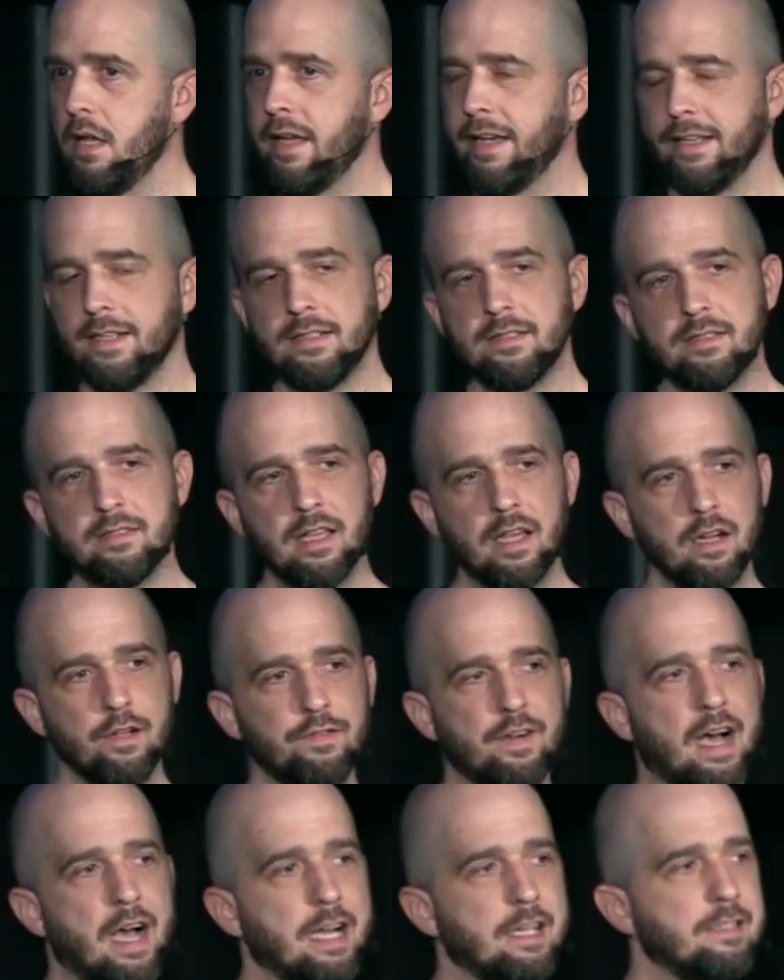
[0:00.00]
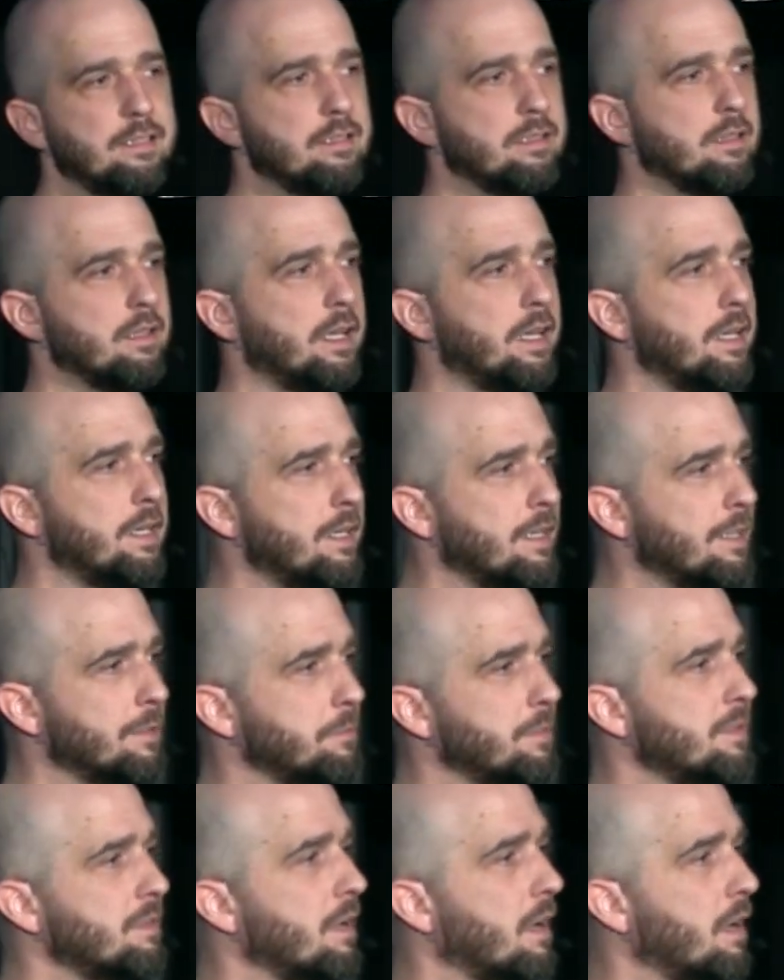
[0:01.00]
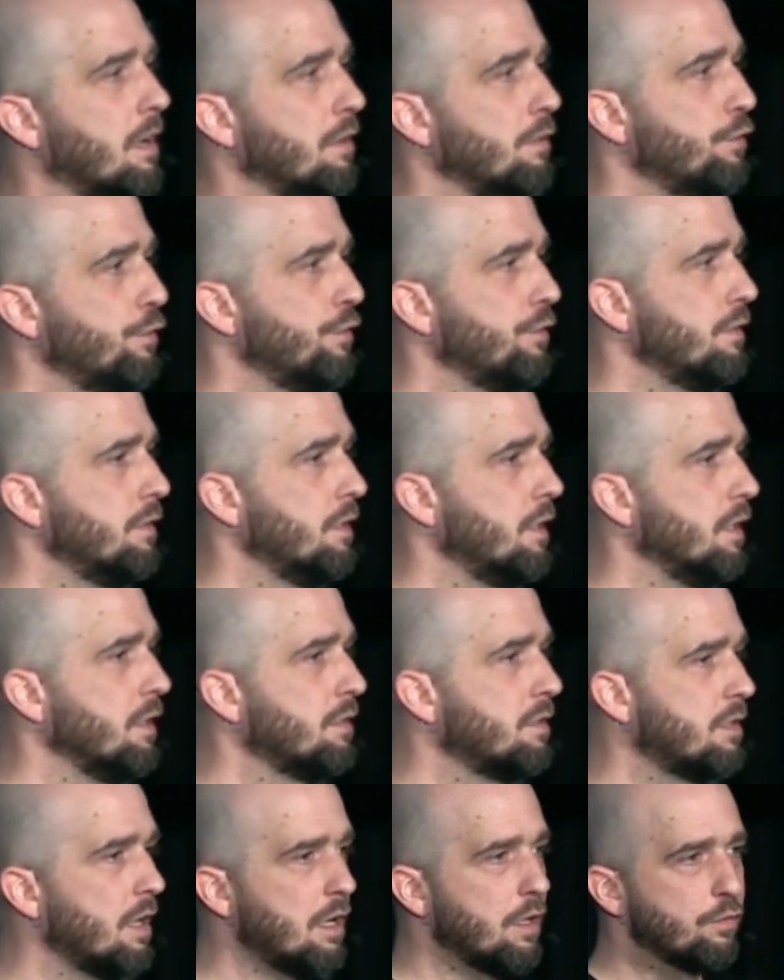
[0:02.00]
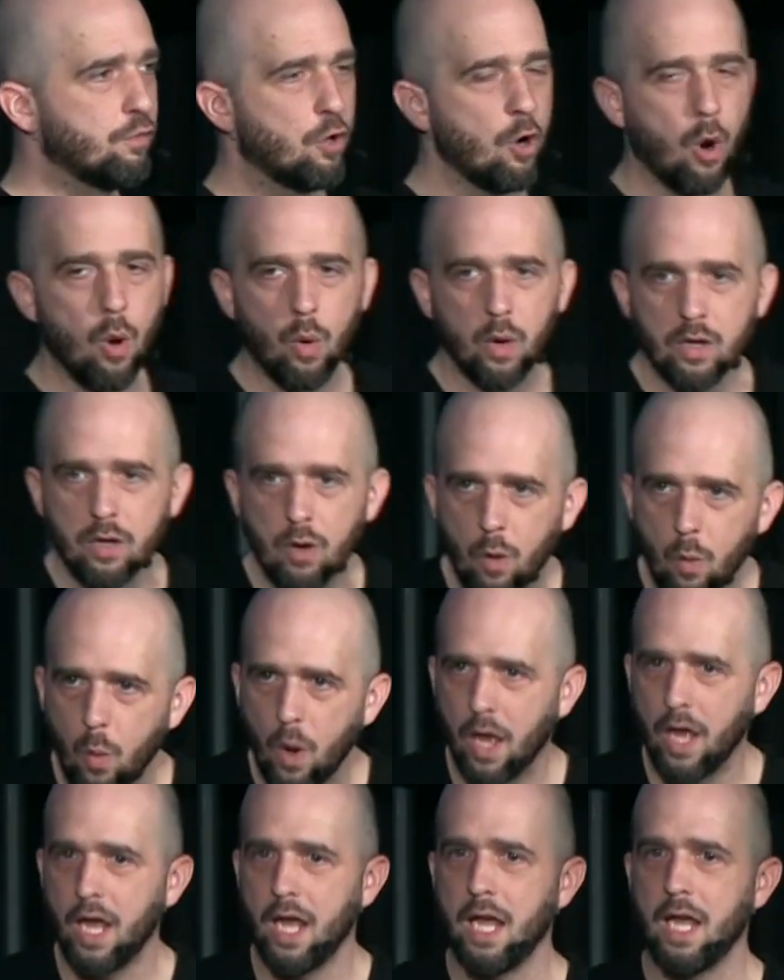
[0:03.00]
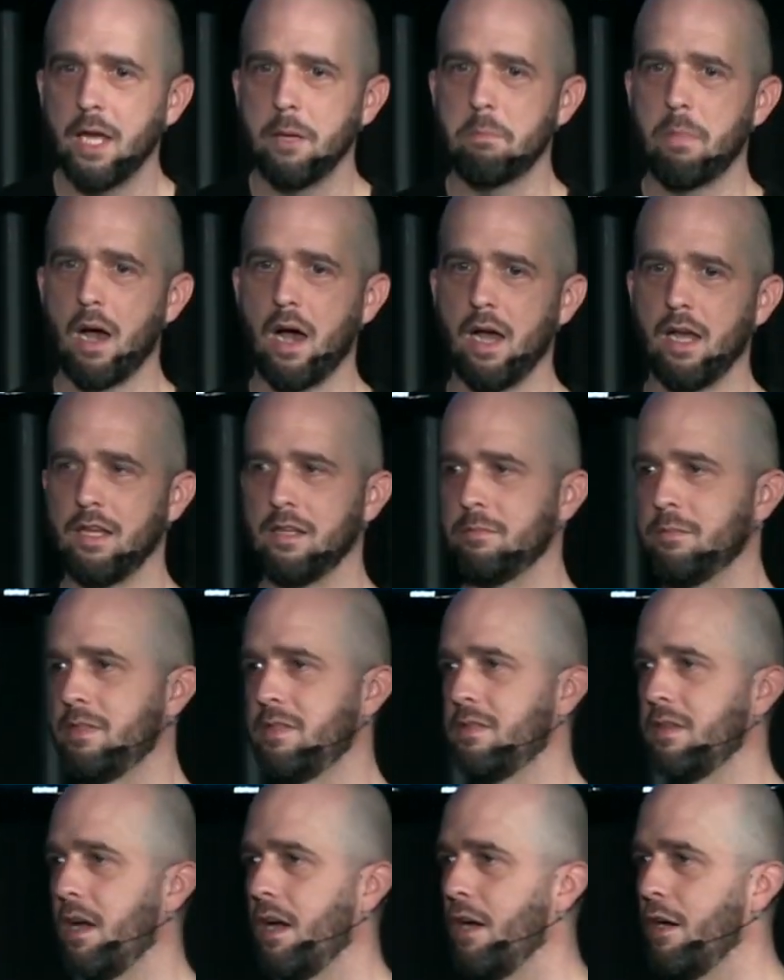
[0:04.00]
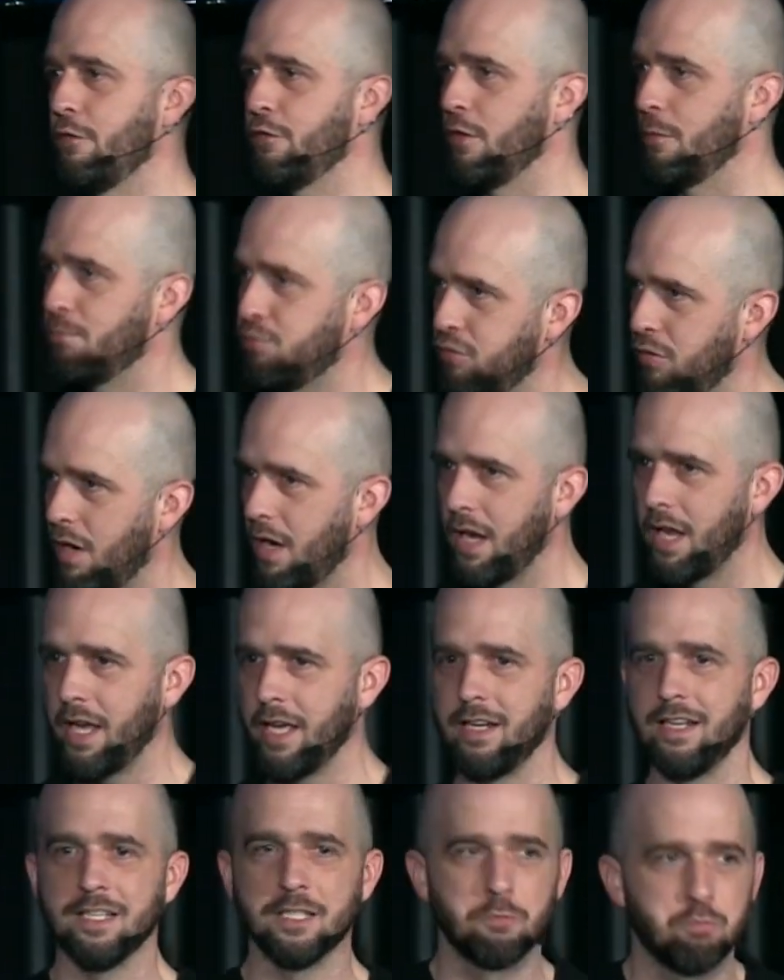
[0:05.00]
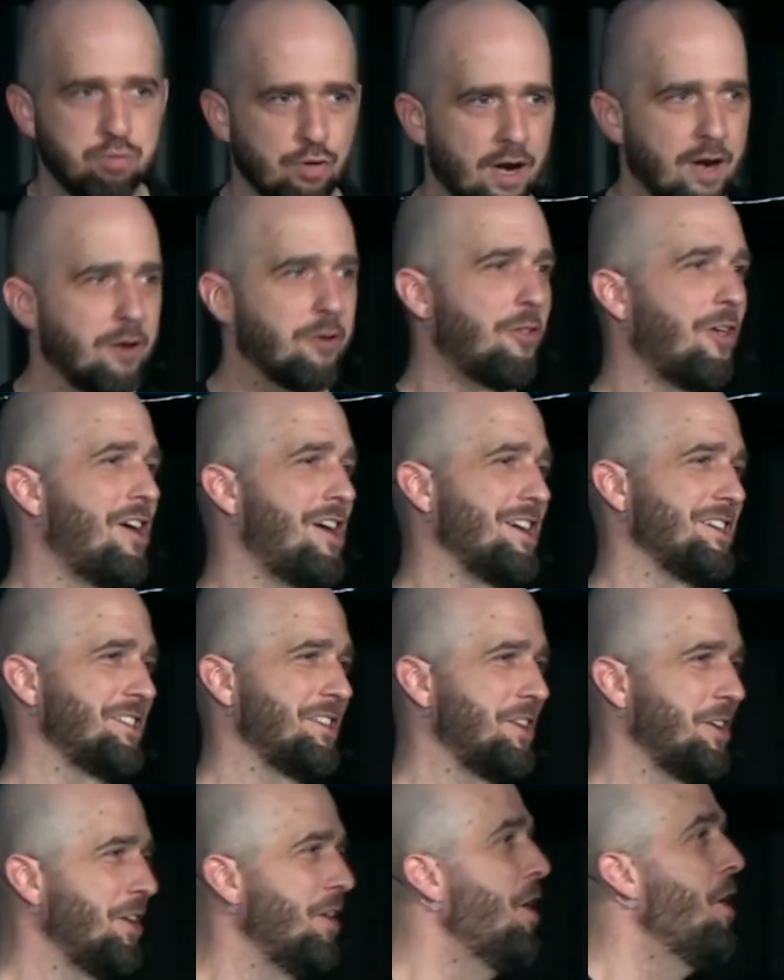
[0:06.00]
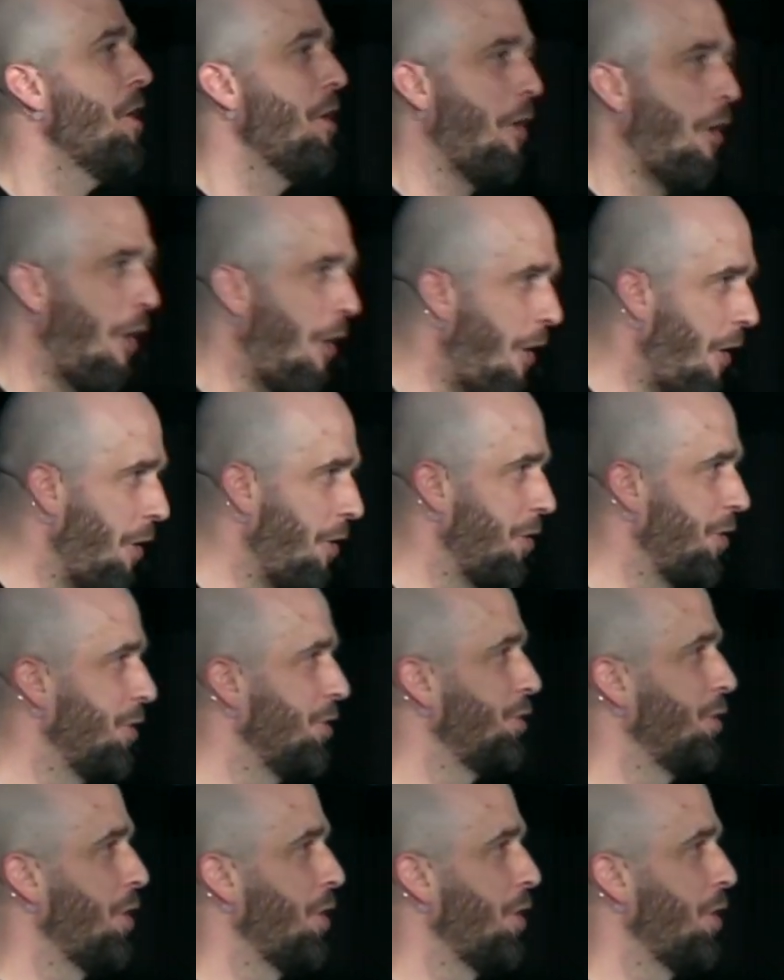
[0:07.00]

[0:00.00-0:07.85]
And instead of isolating himself, instead of going away by himself to pray in his prayer closet all